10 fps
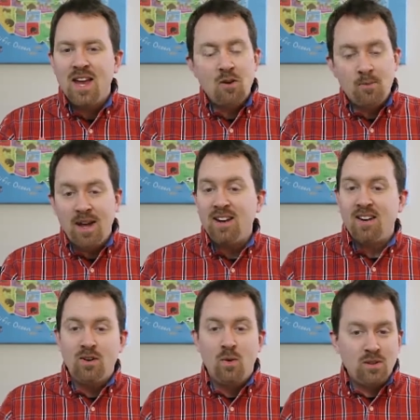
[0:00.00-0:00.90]
to hear about it, and
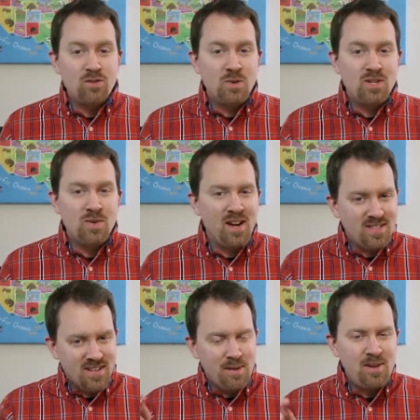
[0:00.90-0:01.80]
I know others would as well.
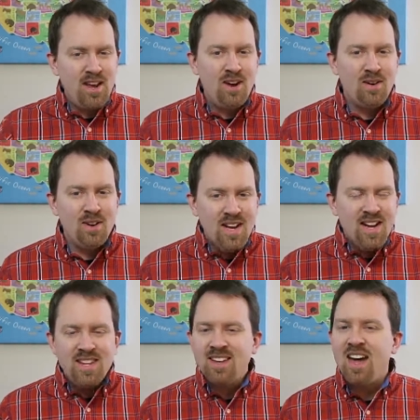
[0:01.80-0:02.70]
So let me know
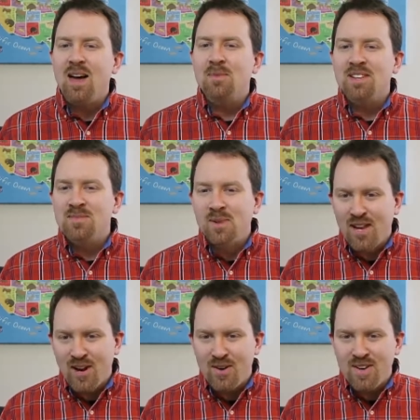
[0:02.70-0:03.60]
in the comments
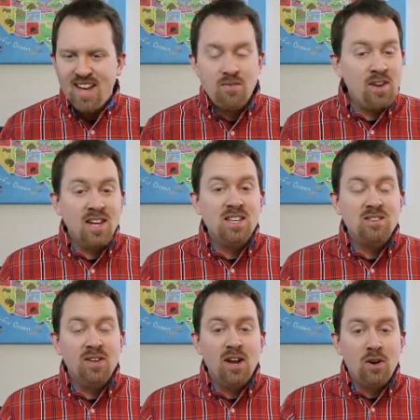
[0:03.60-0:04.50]
below. If you like this
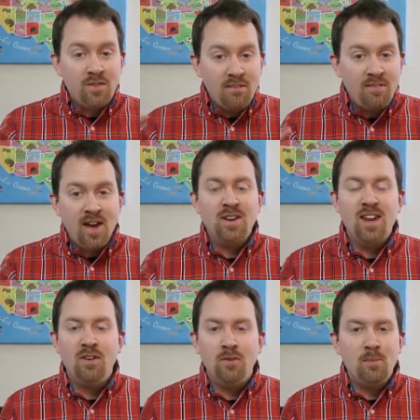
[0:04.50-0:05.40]
video, if you found it
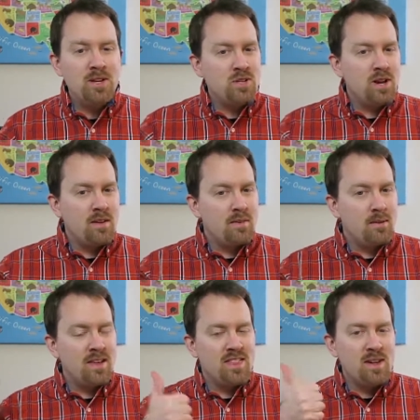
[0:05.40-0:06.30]
helpful, make sure to give it a
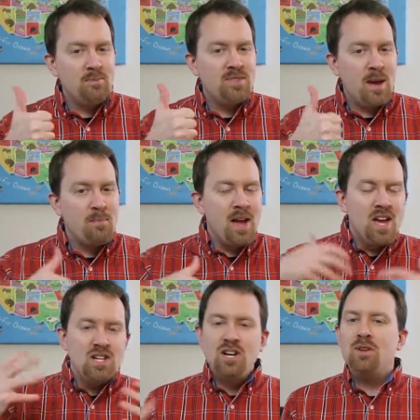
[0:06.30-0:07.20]
big thumbs up,
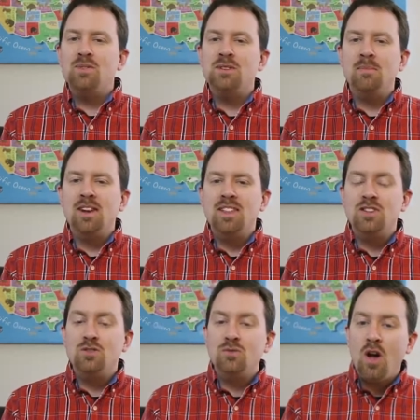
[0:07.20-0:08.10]
share it with somebody
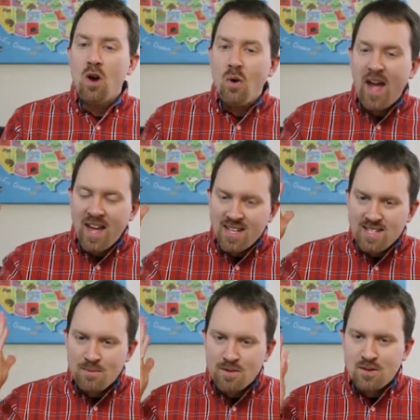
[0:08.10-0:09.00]
that you know, and
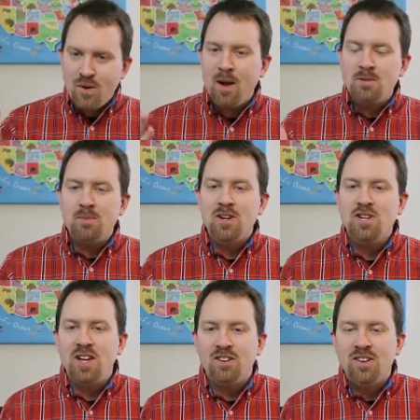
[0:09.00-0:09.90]
subscribe to my
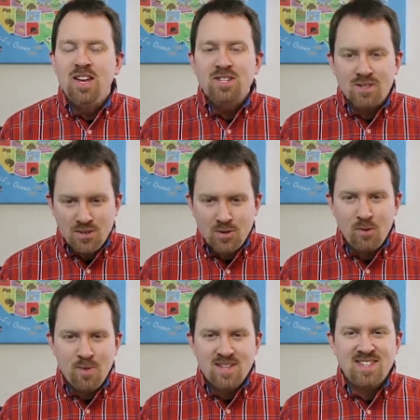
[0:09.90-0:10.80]
channel so that you
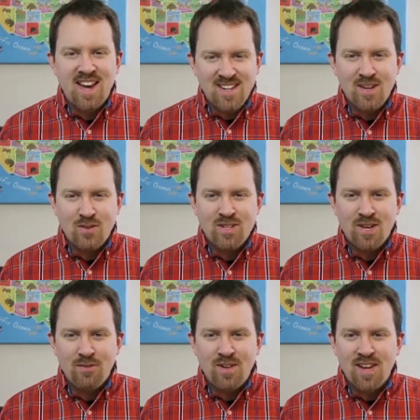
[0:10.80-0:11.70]
don't miss miss another
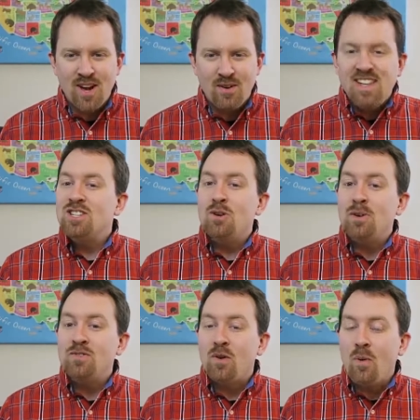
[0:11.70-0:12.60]
single video. Thanks so
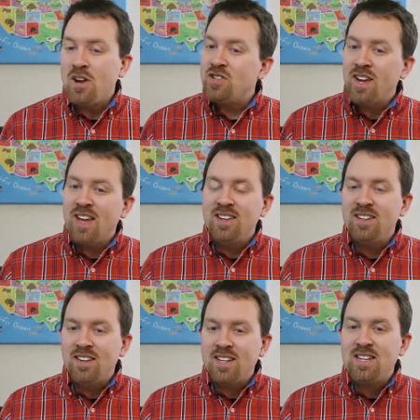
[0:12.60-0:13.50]
much for watching, and
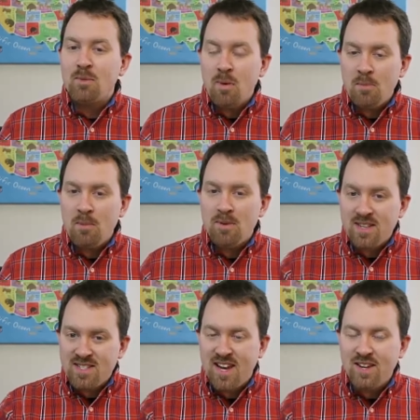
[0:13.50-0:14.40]
until next time, remember
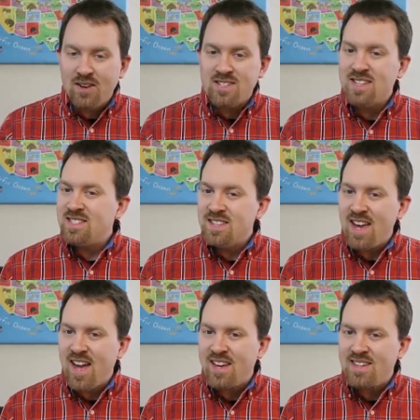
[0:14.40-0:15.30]
that sight loss isn't
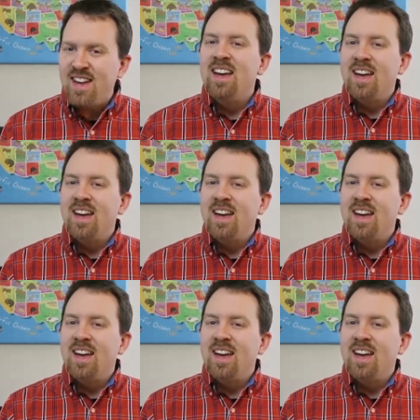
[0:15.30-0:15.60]
the end,